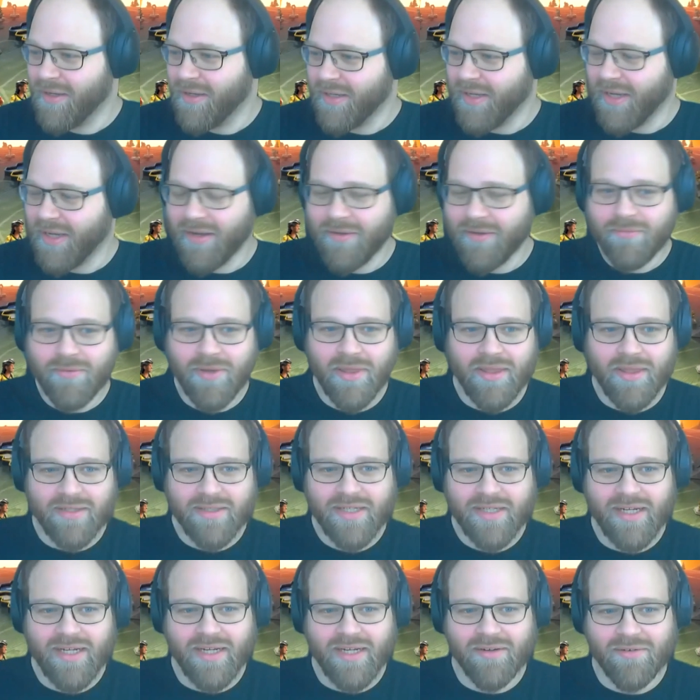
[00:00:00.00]
yeah, with these
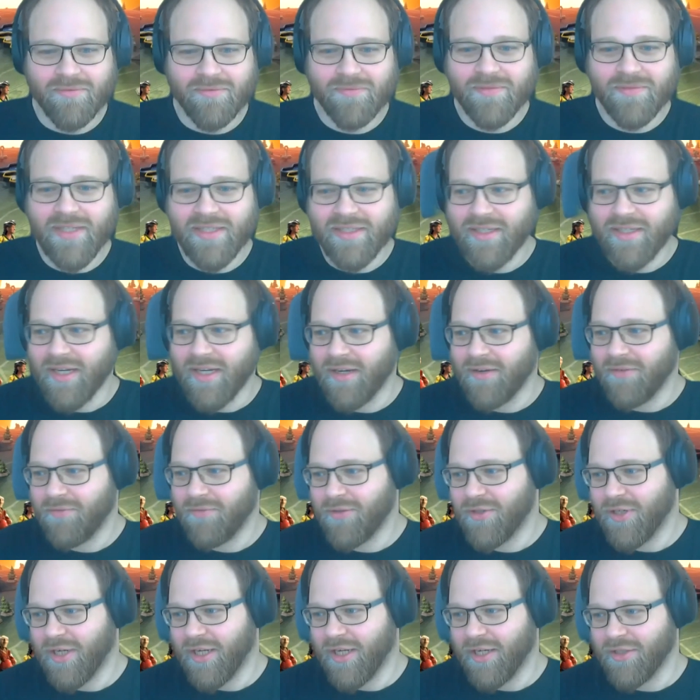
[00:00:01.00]
kind of
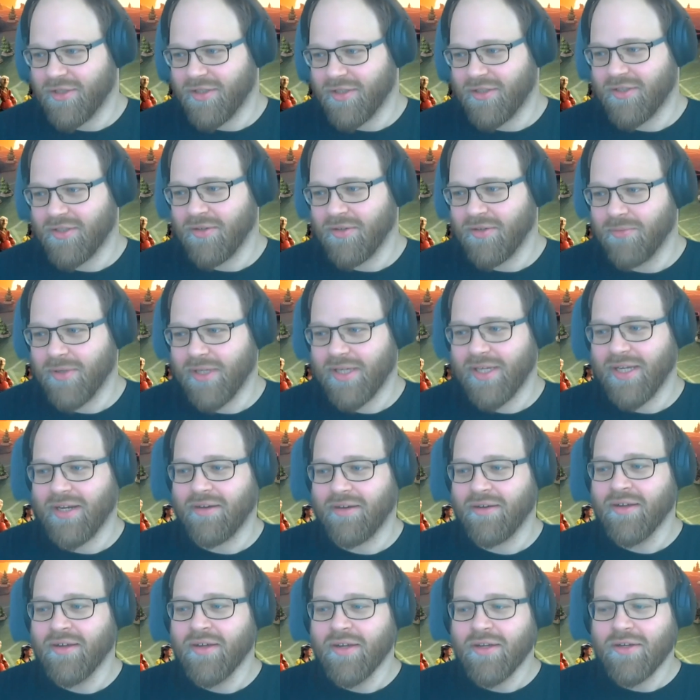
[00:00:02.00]
changes, so we
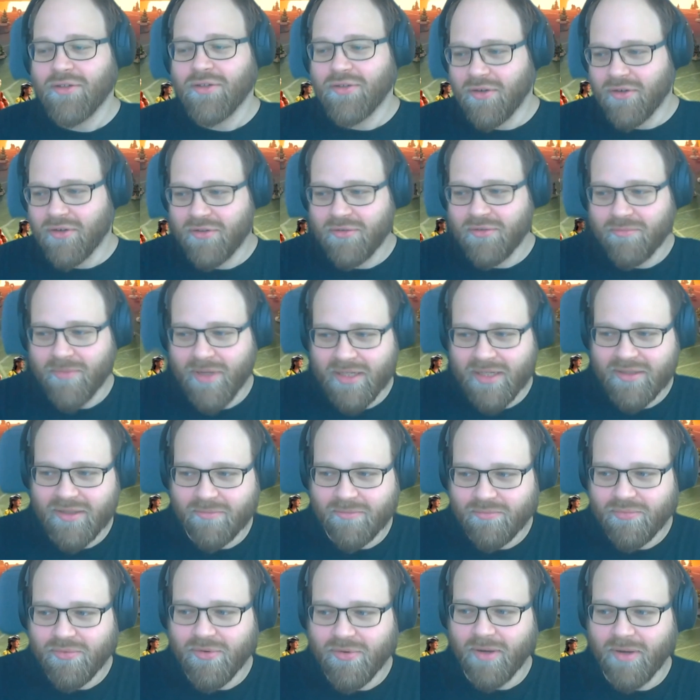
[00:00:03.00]
can document
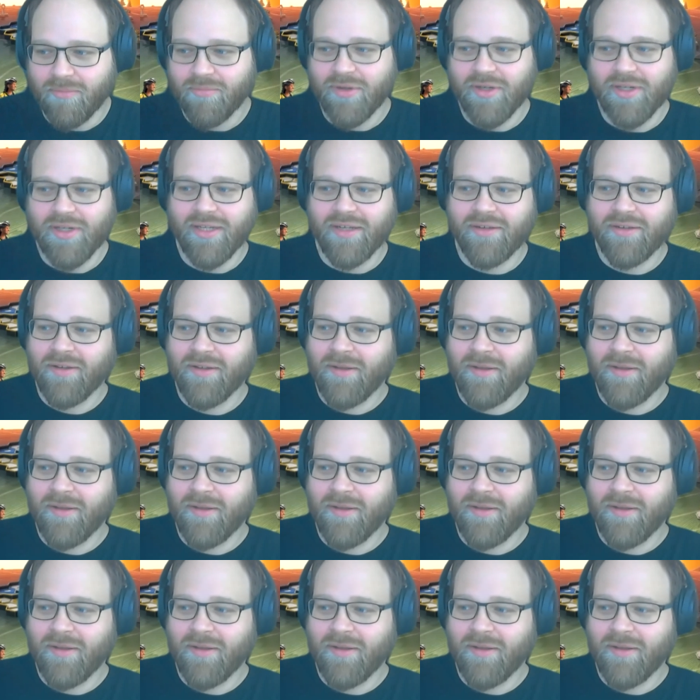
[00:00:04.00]
them properly.